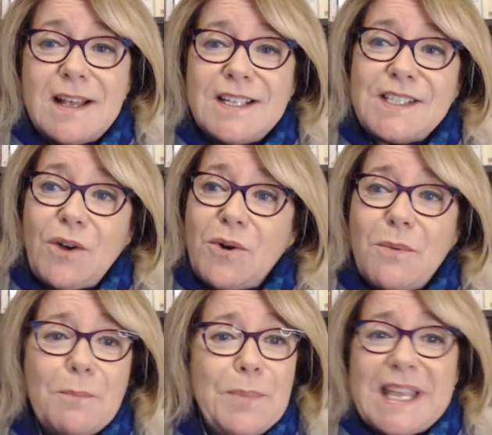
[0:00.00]

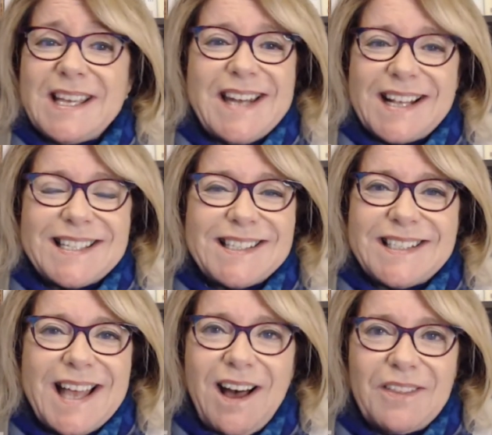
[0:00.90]
So being in
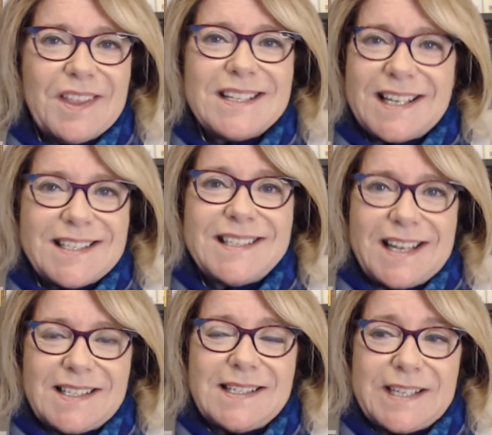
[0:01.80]
excellent health doesn't
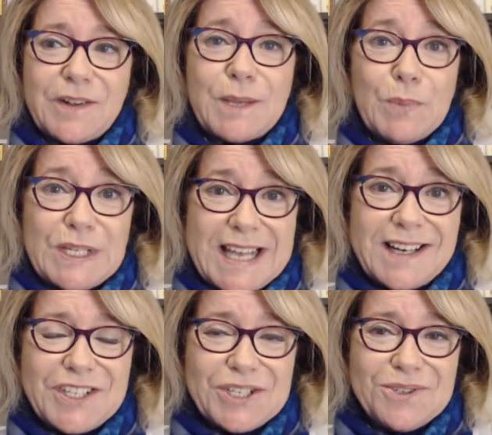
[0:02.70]
necessarily
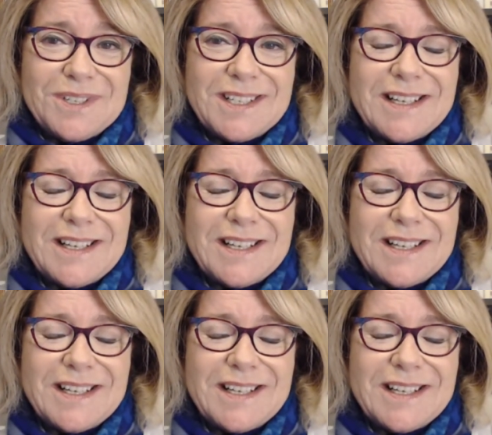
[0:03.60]
protect you.